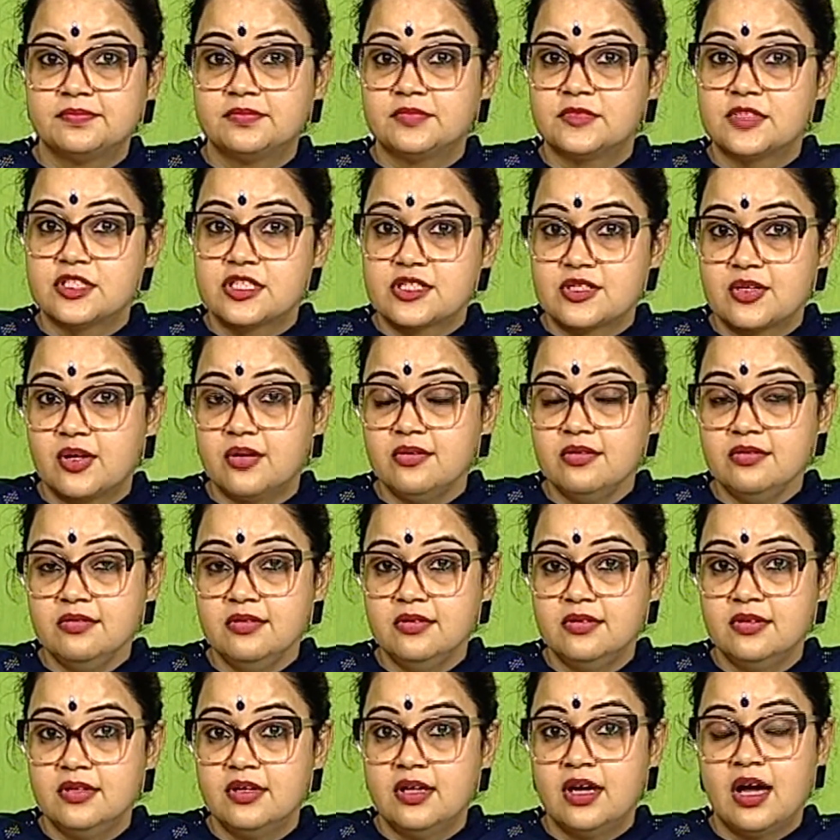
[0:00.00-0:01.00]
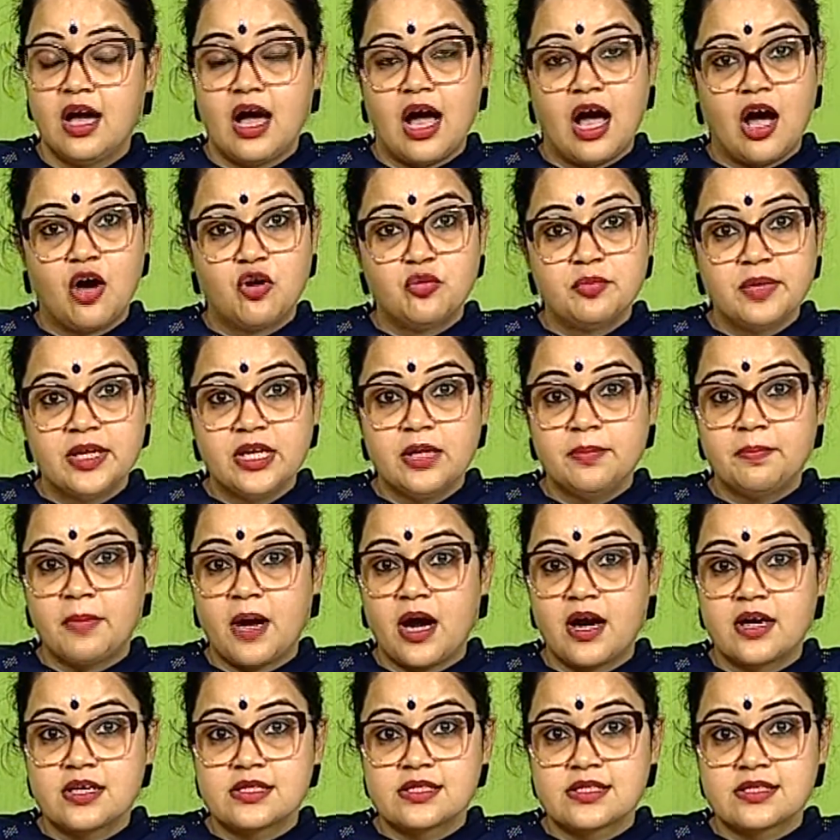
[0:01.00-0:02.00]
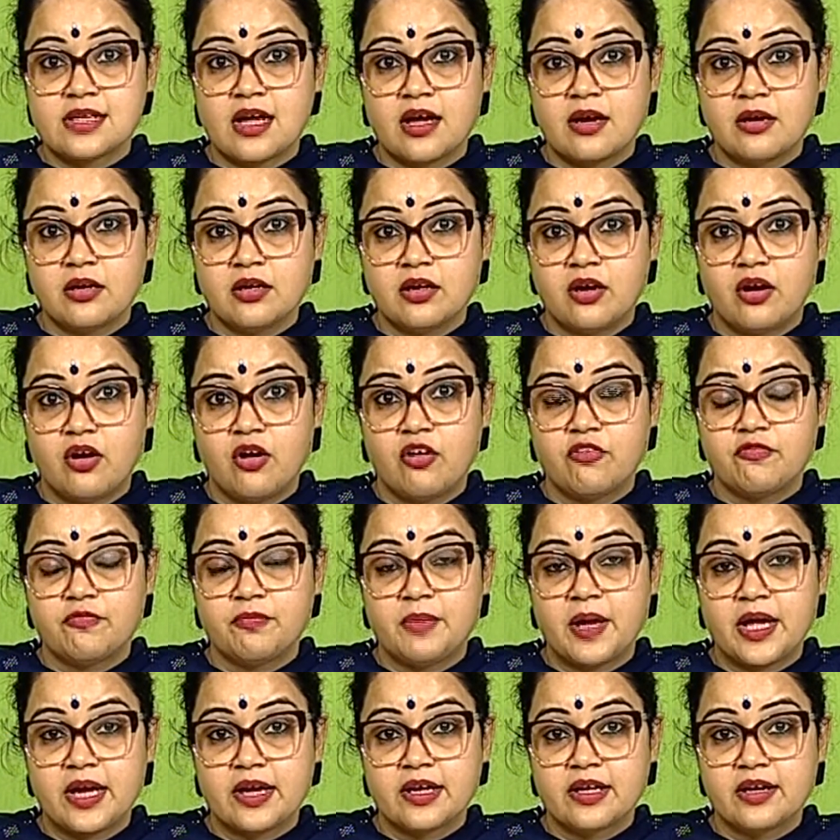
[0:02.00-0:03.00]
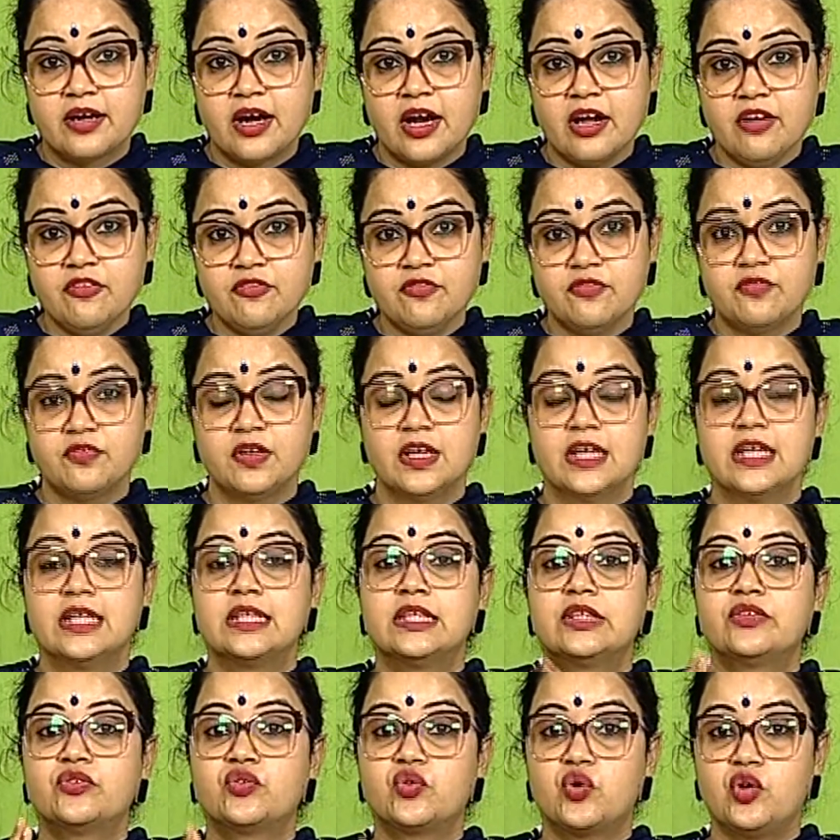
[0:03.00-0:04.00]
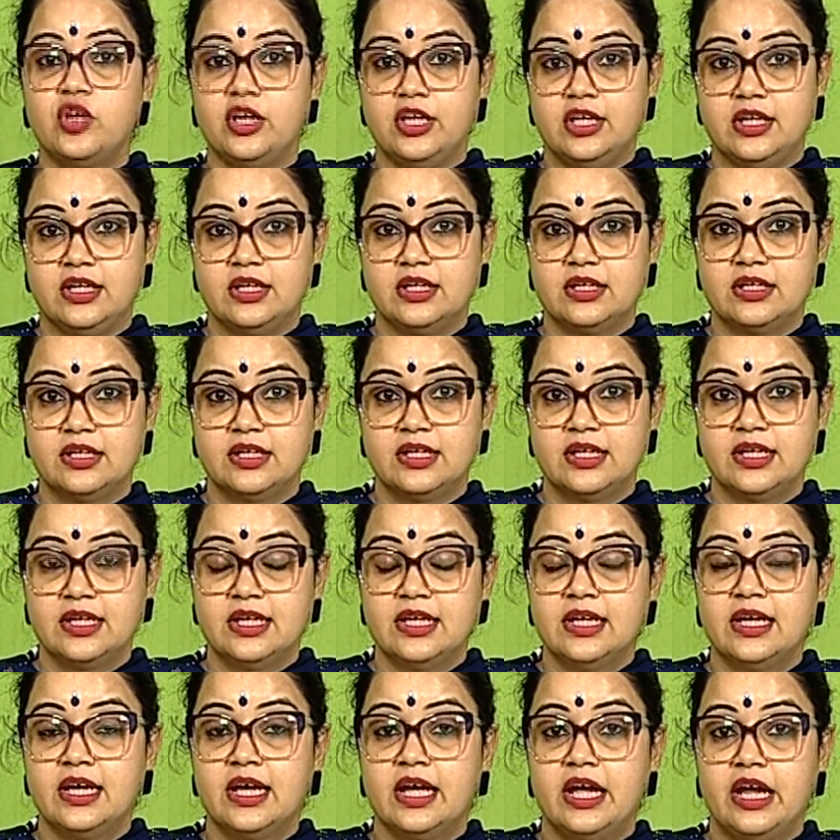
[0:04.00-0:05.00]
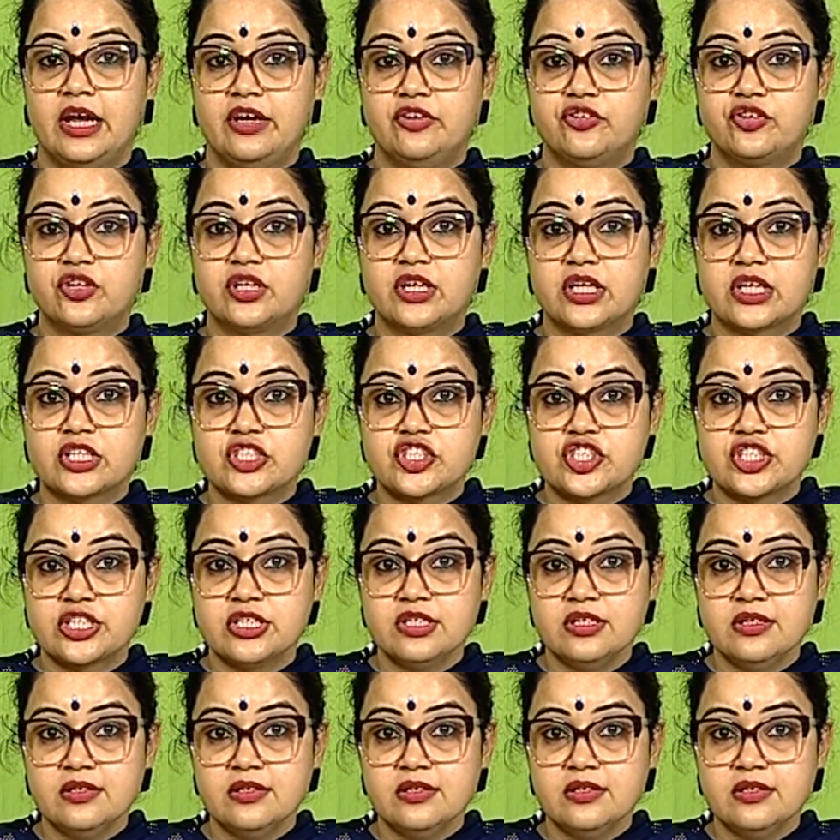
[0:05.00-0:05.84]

So, how many parts are of paragraph? 3. Introduction,